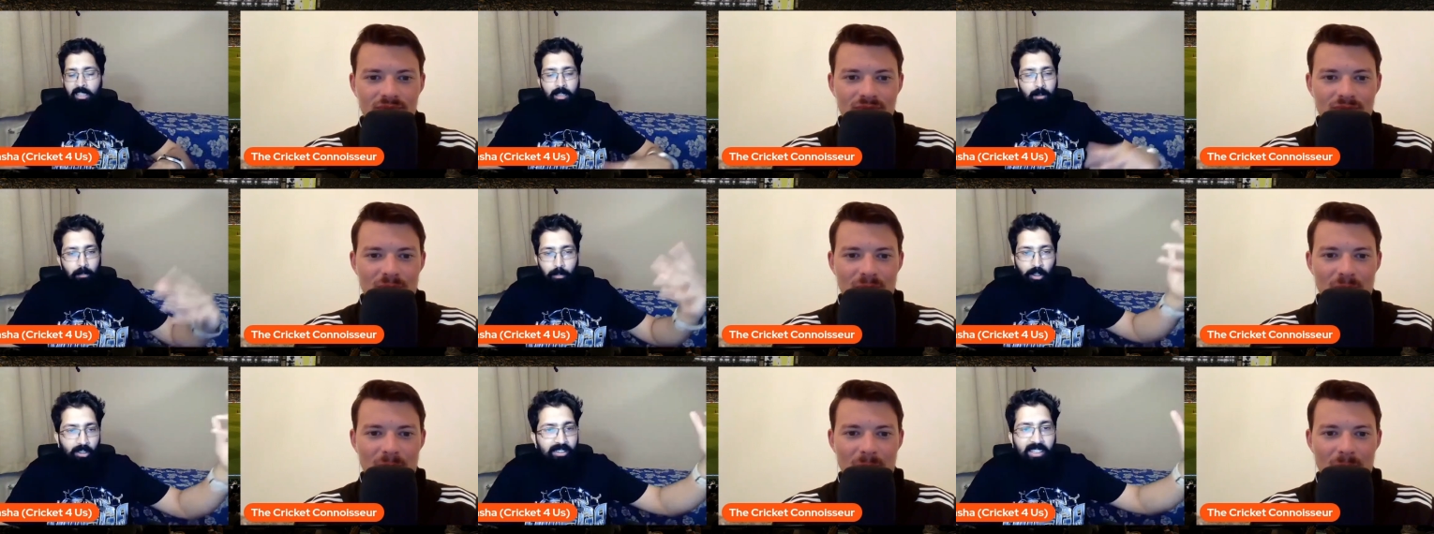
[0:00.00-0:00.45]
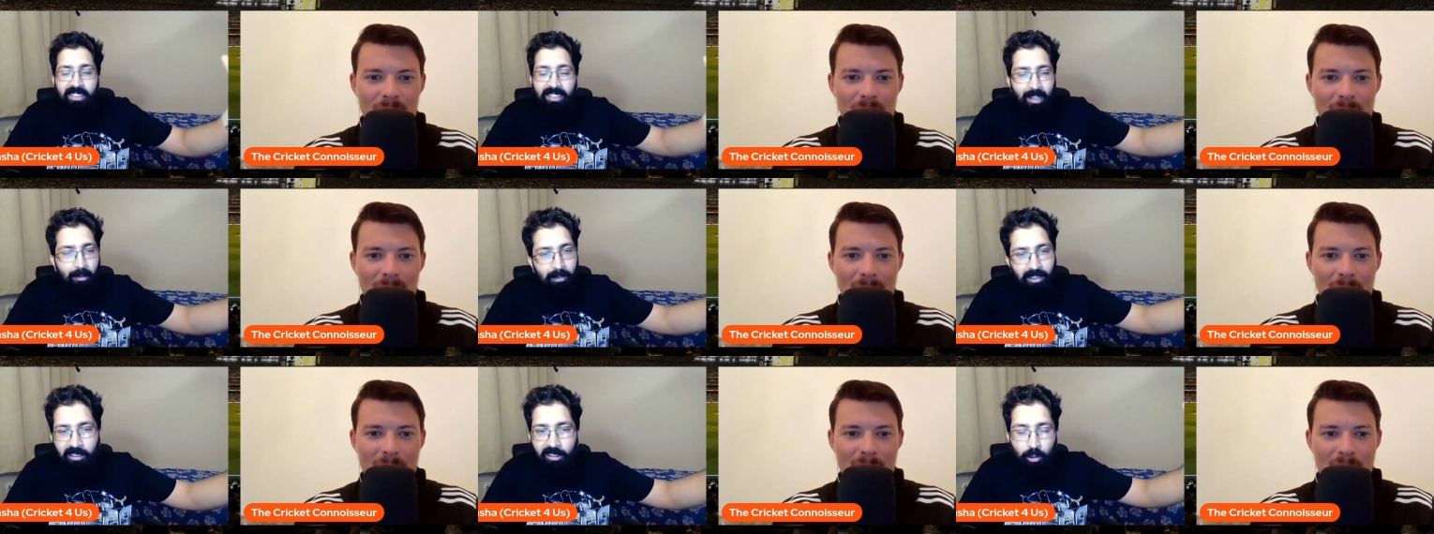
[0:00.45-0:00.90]
Speaker 1: Burl can
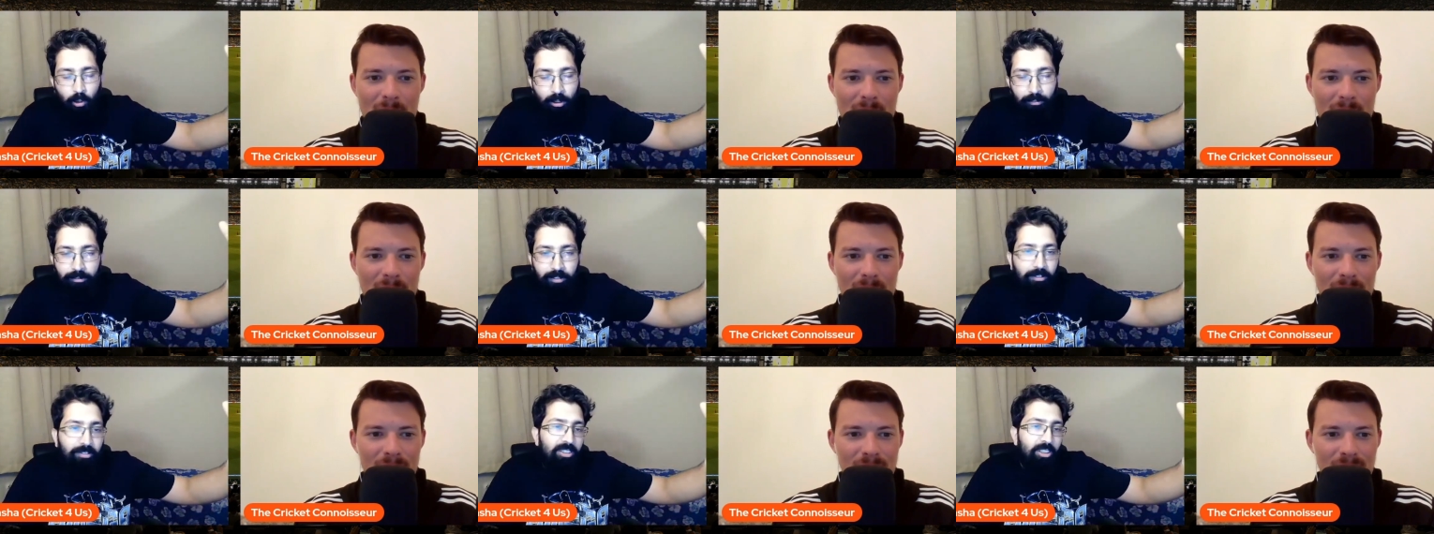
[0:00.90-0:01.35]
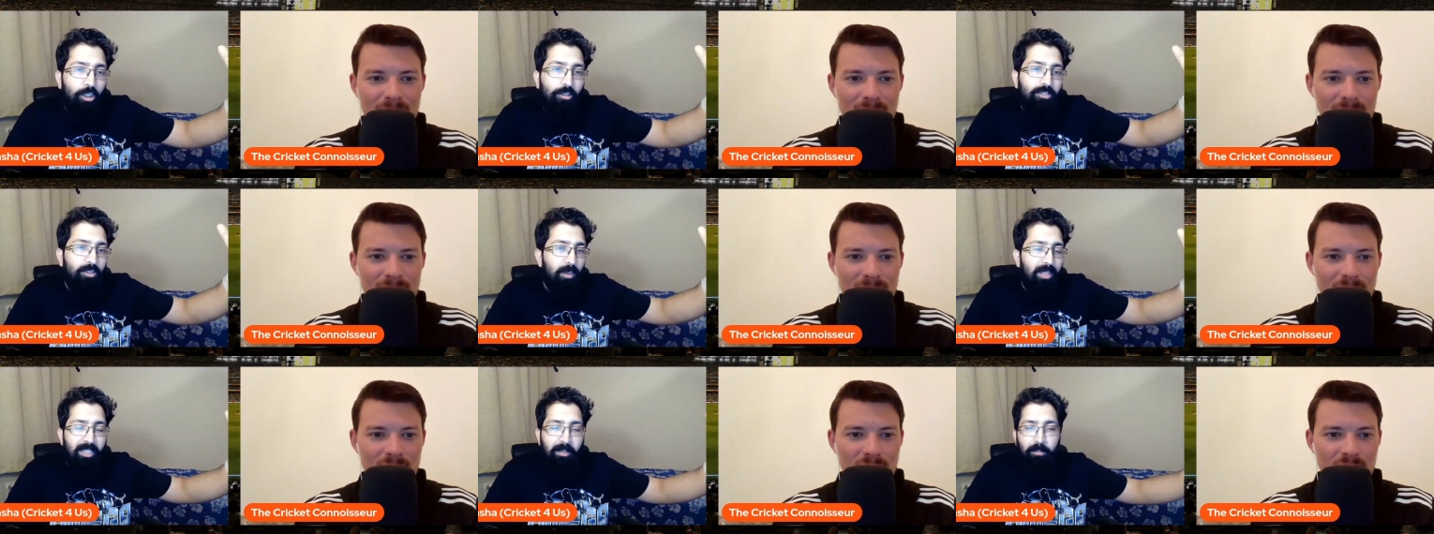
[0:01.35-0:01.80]
come and score 50 of
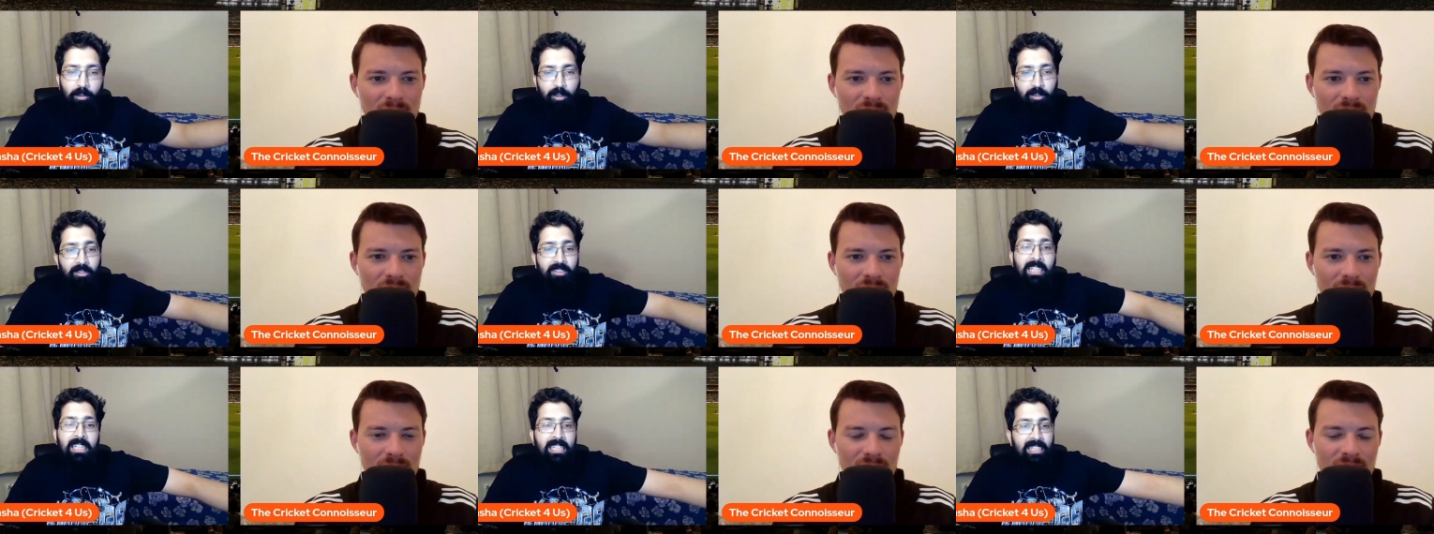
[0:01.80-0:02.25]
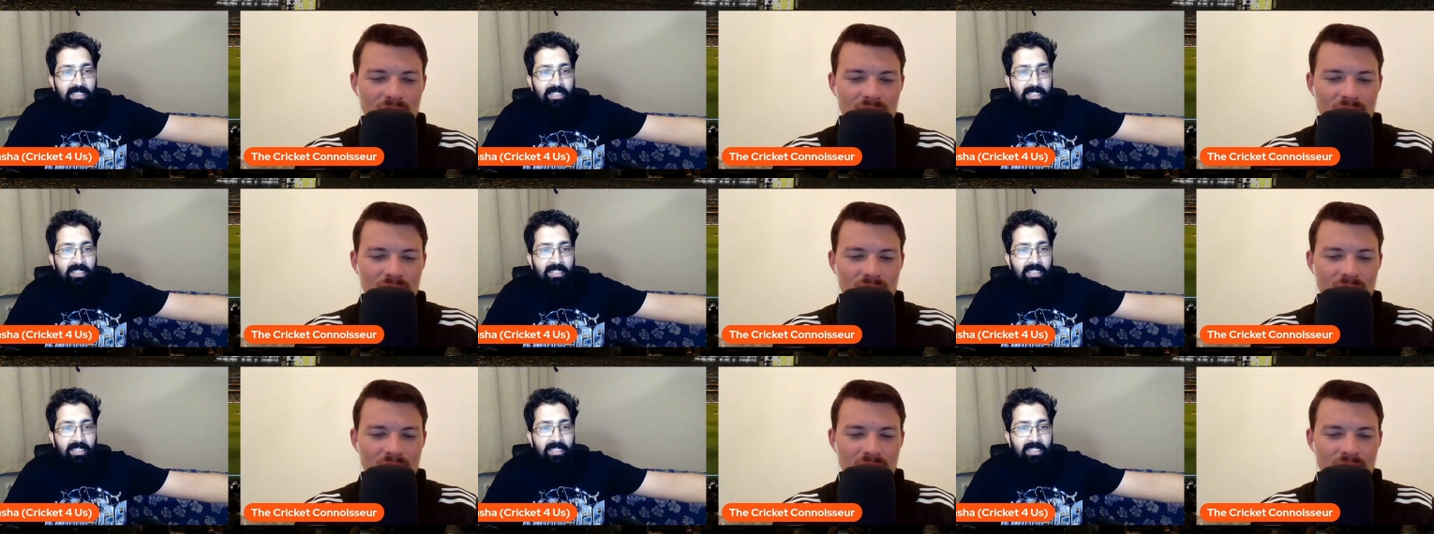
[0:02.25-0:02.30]
20 balls.